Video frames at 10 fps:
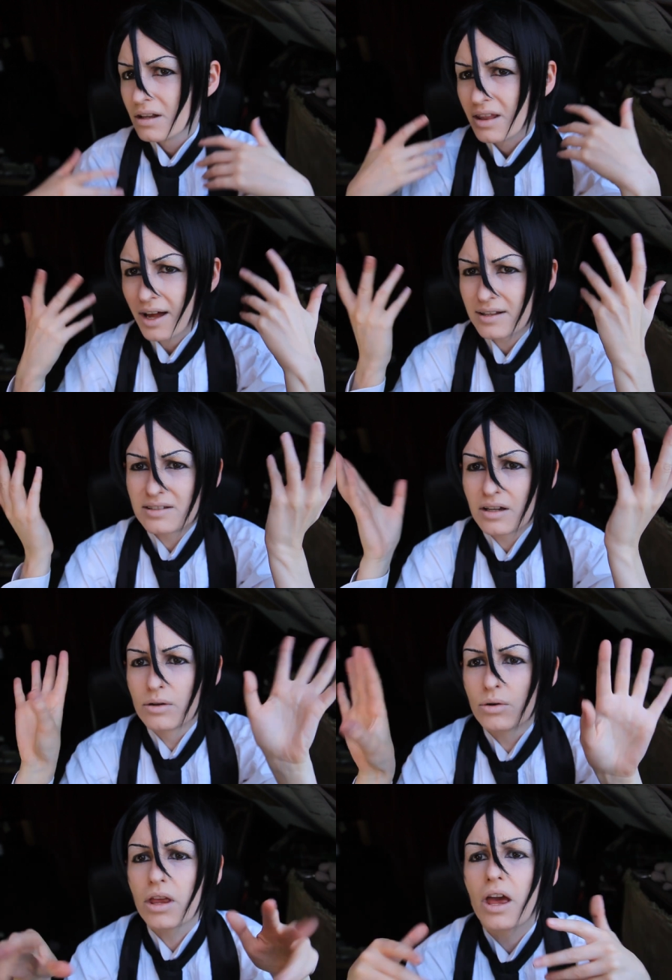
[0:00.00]
That's
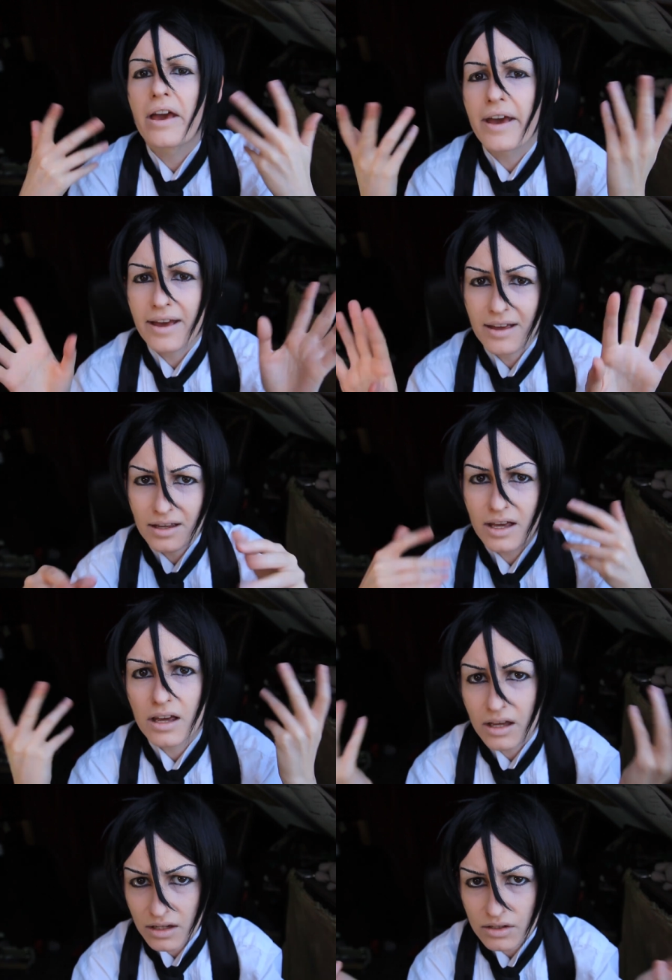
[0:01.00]

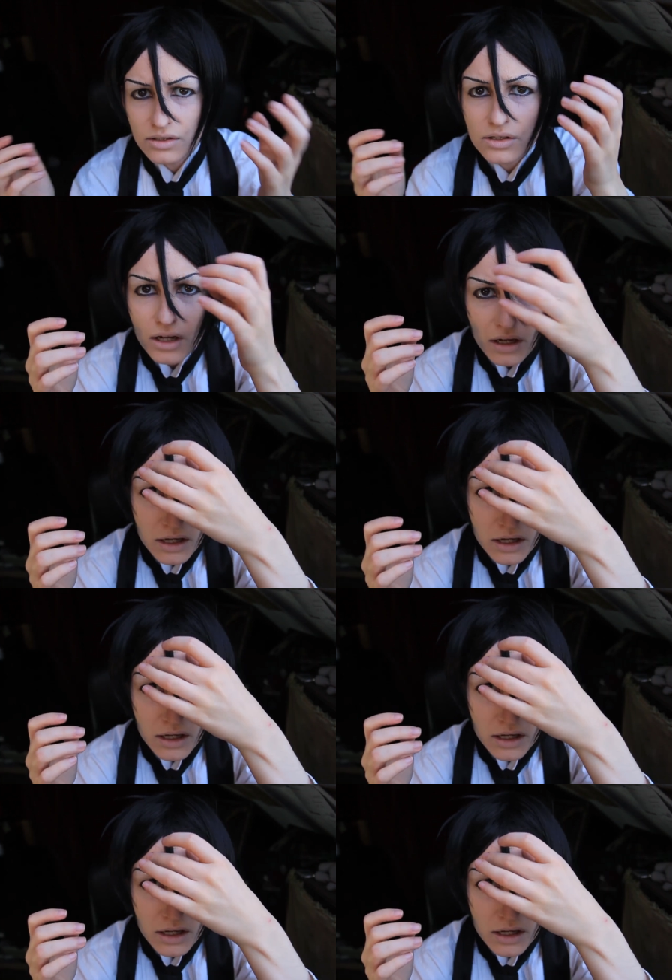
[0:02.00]
okay-ish.